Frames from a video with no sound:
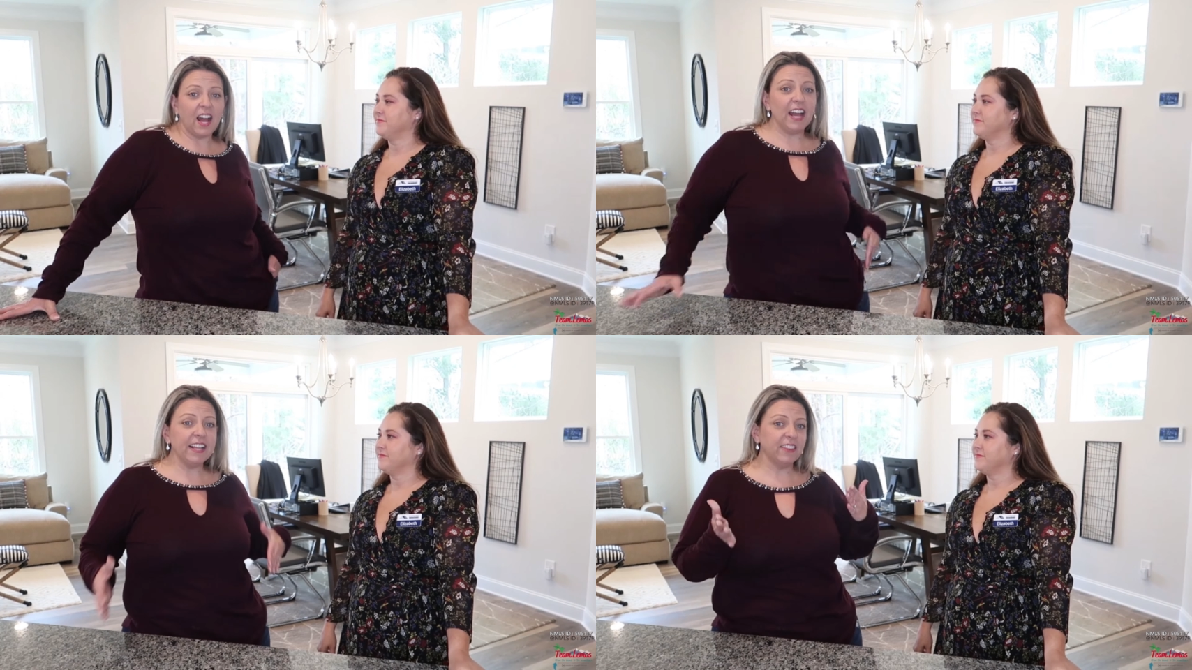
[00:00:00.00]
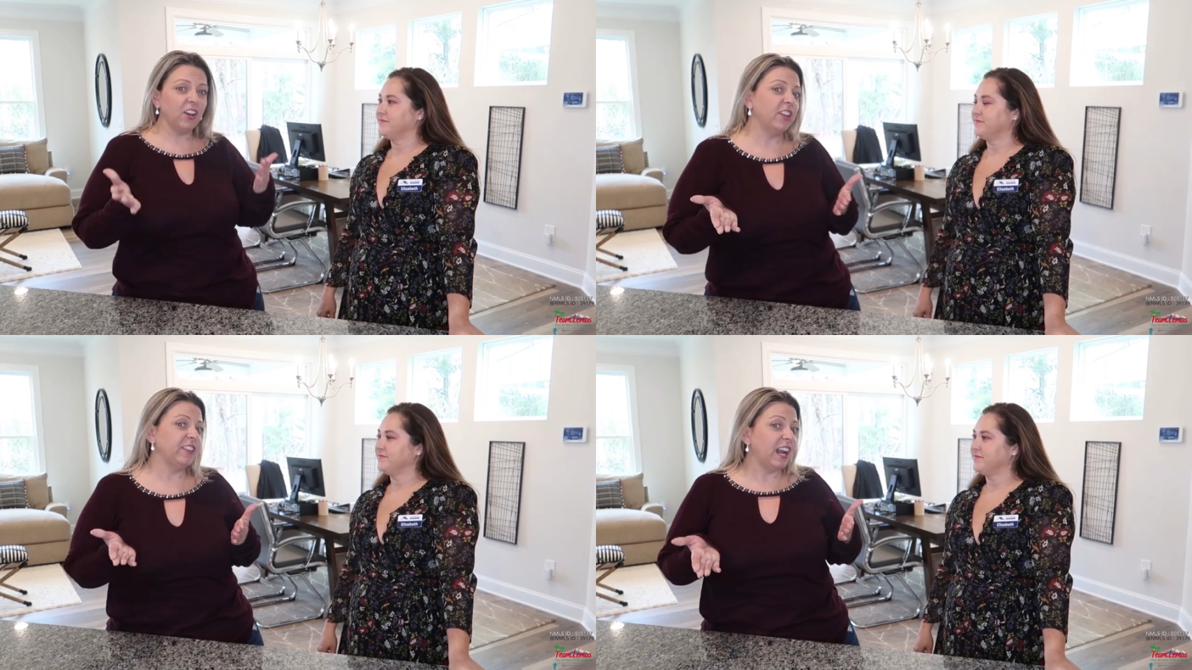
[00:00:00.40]
Speaker 1: I
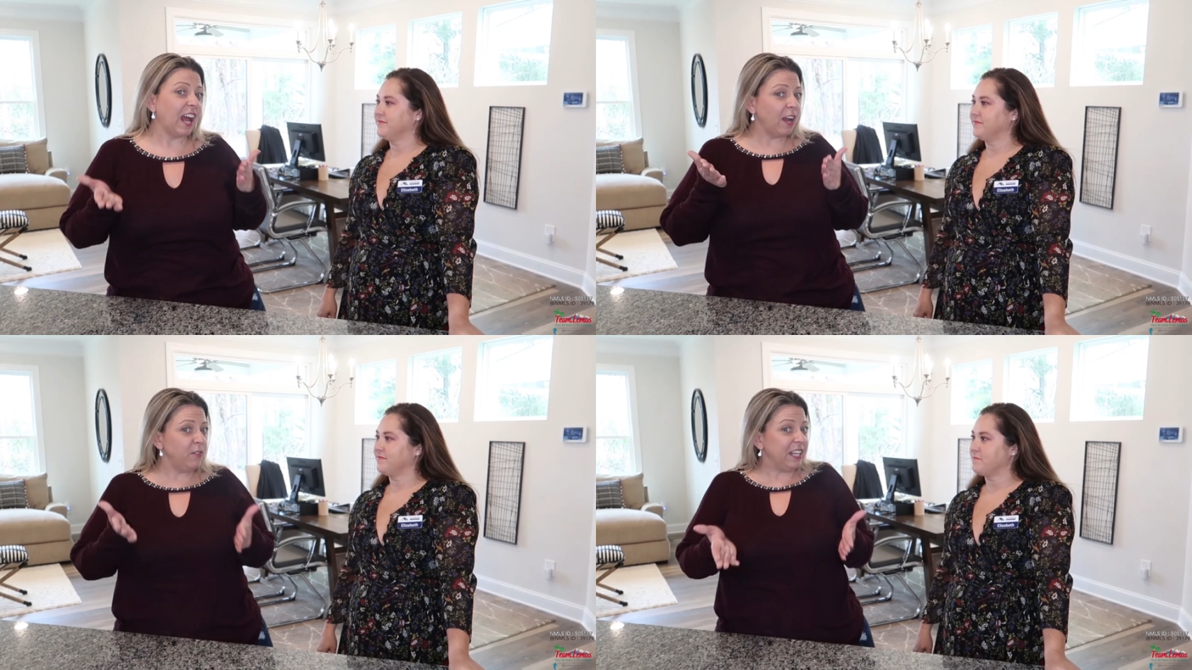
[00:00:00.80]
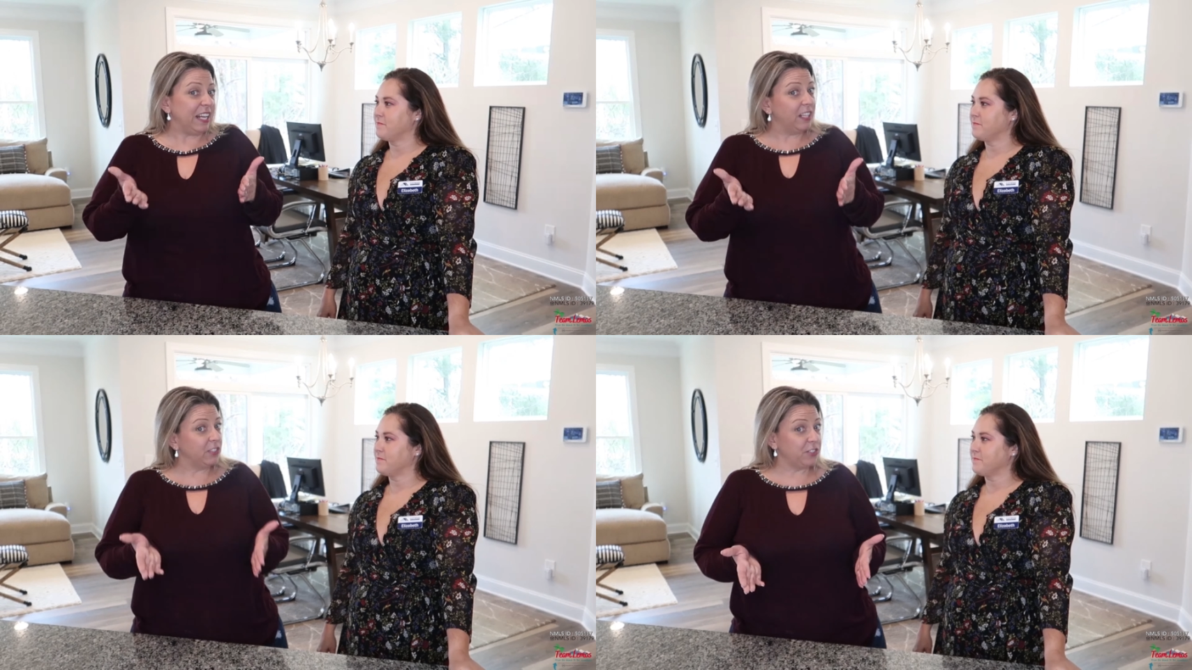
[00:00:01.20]
thought that I would
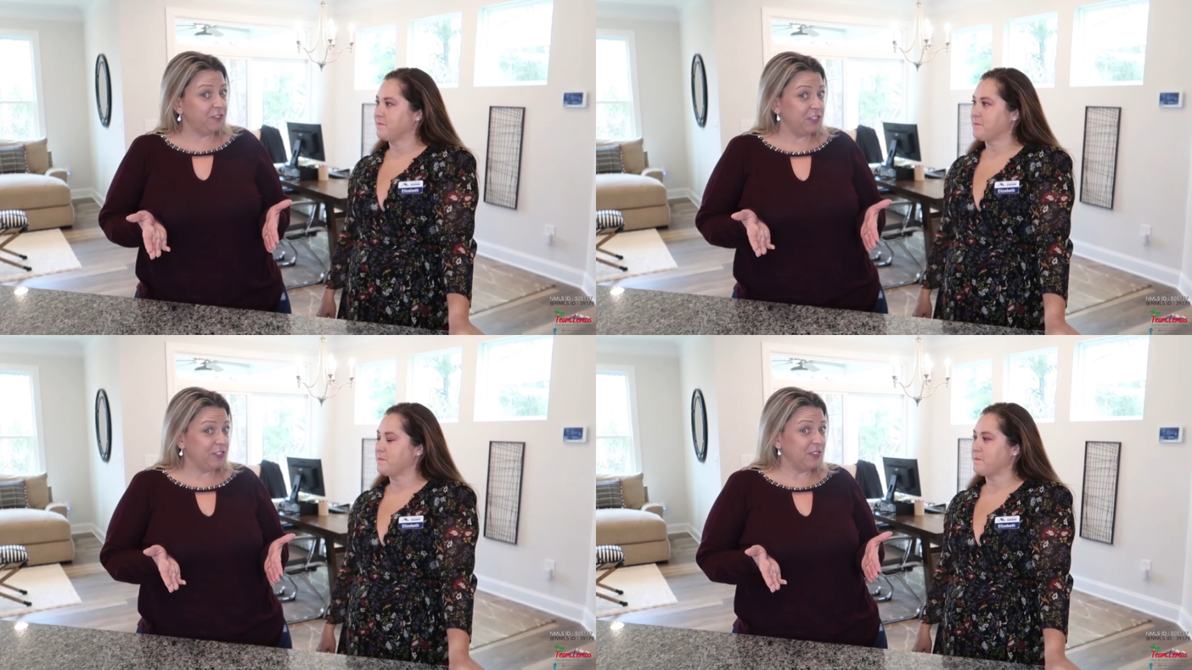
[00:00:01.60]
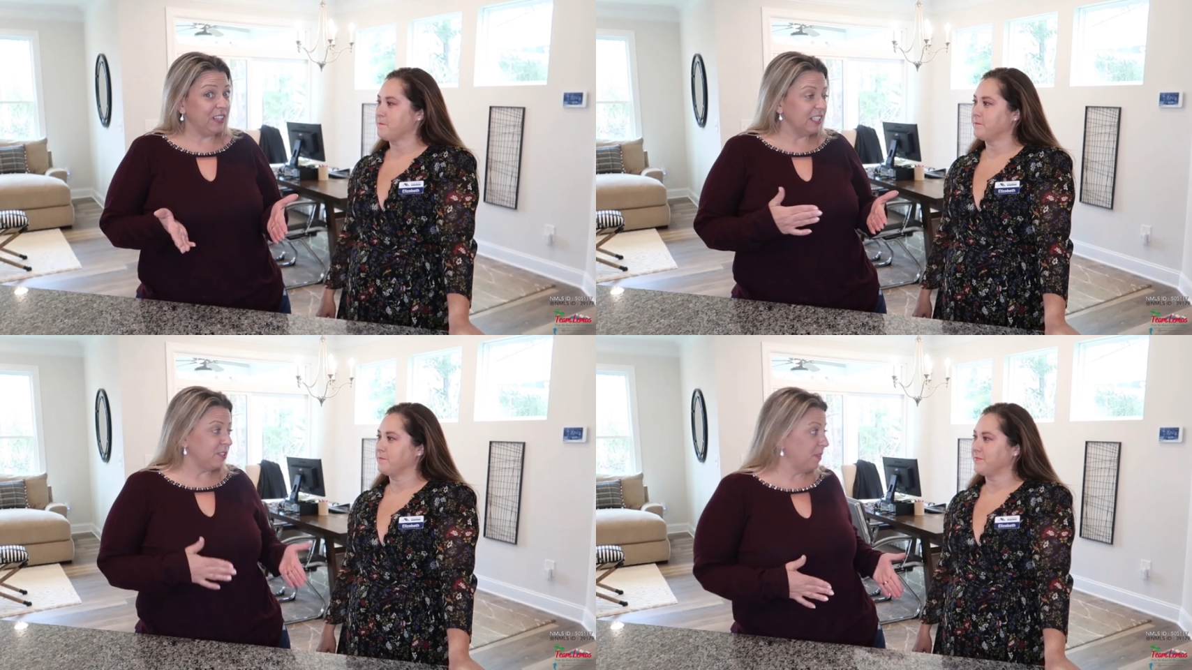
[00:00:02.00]
interview
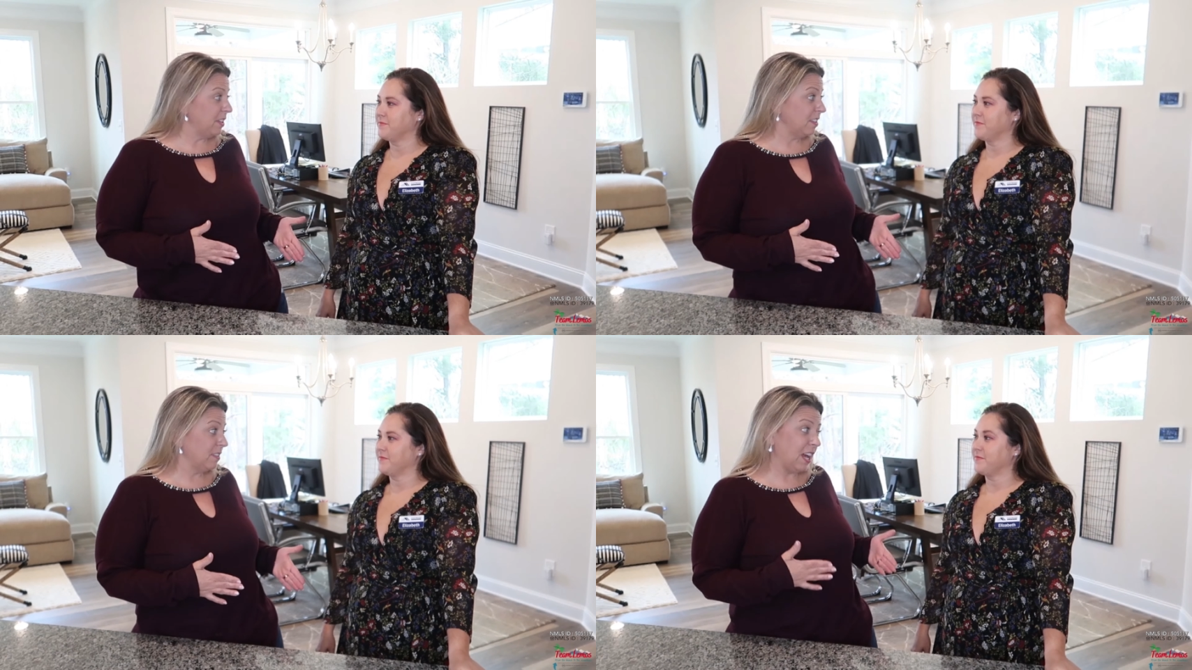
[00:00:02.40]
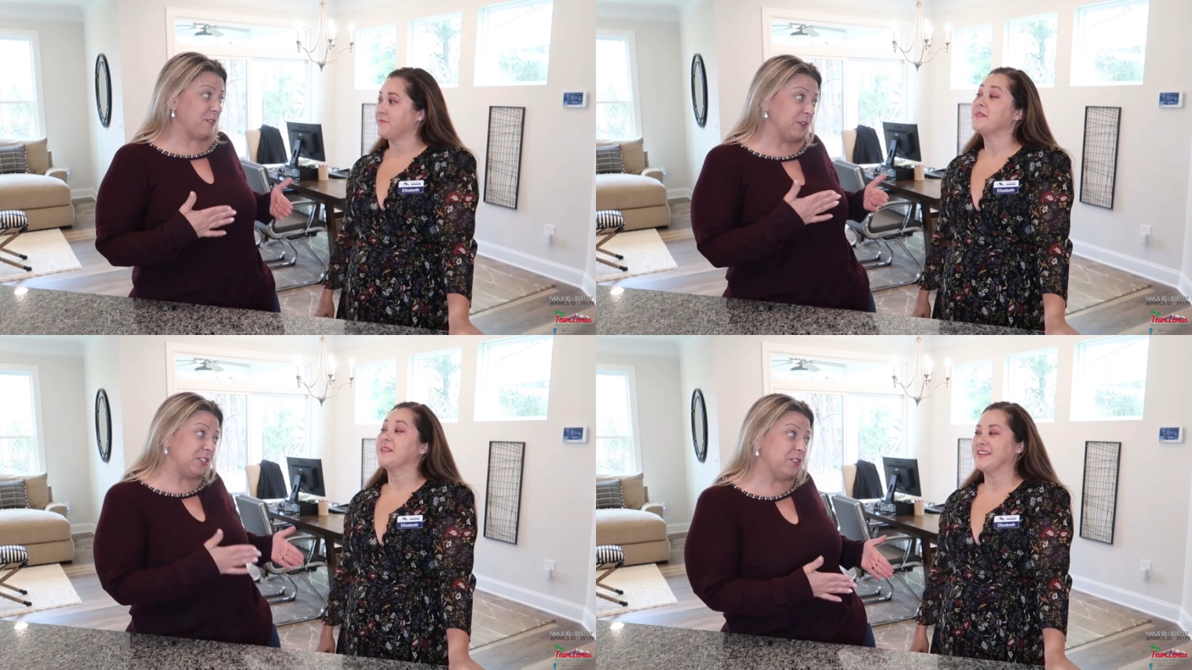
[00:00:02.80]
Elizabeth, kind of
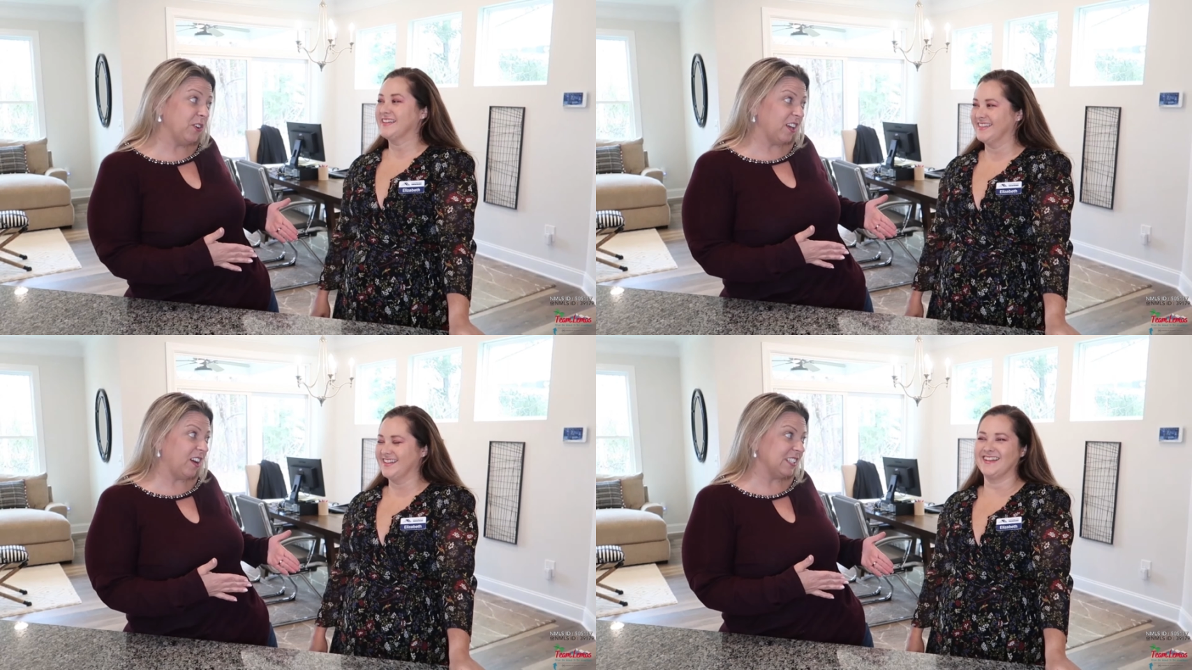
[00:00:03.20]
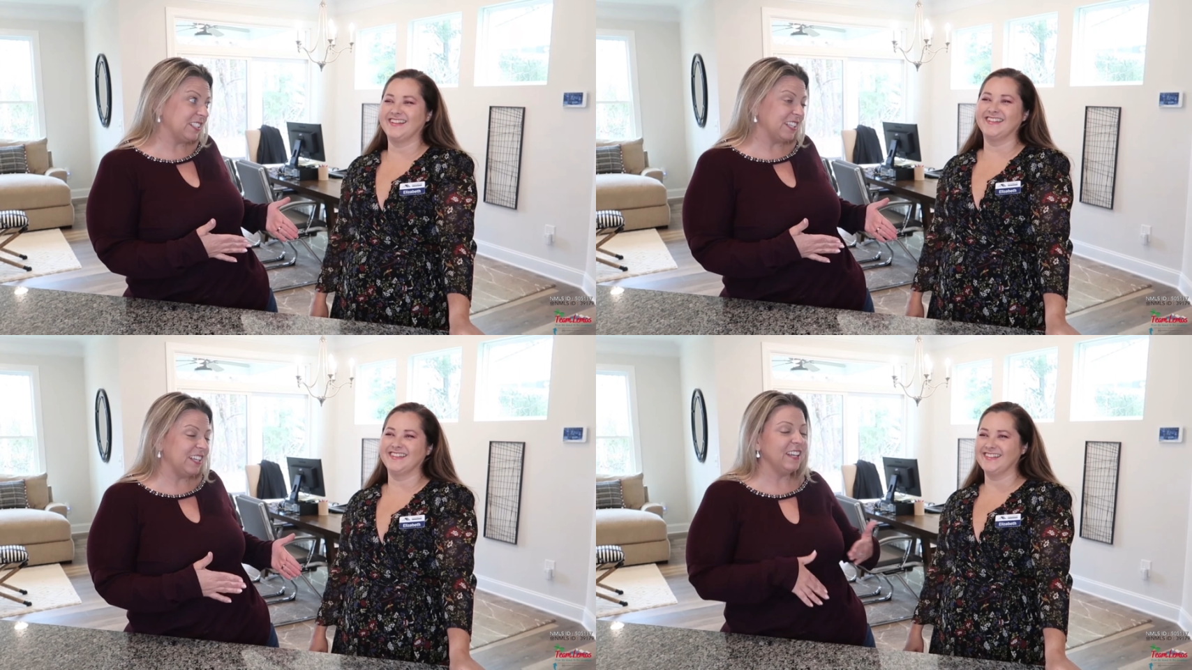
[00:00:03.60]
putting you on the hot
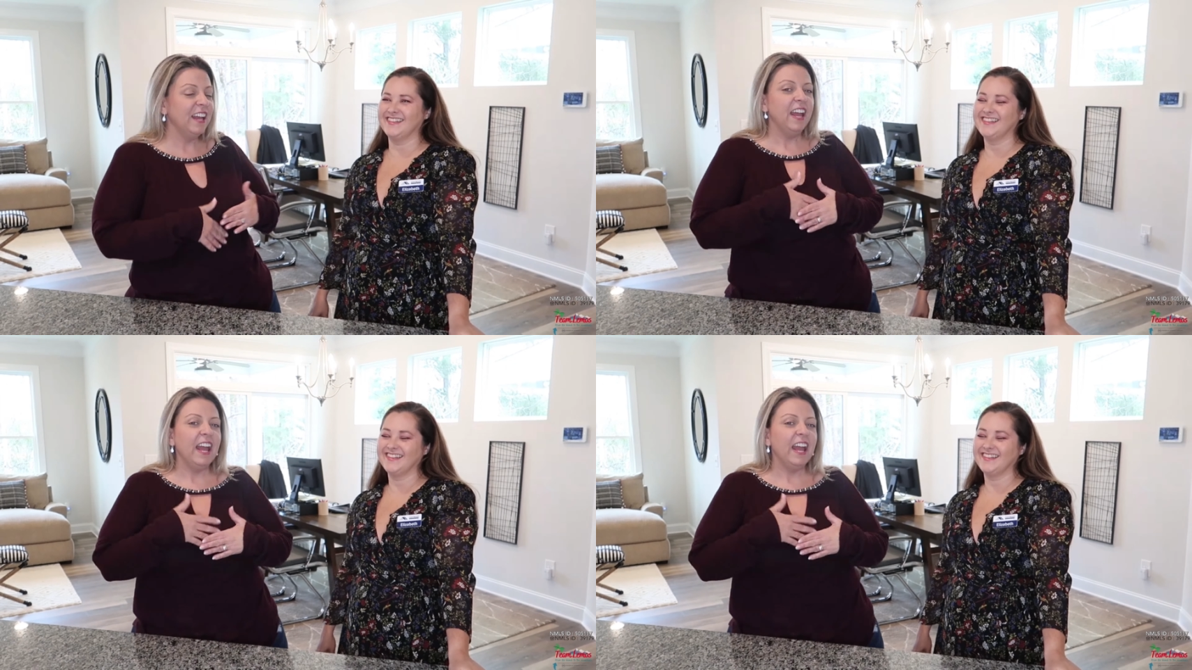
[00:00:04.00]
seat,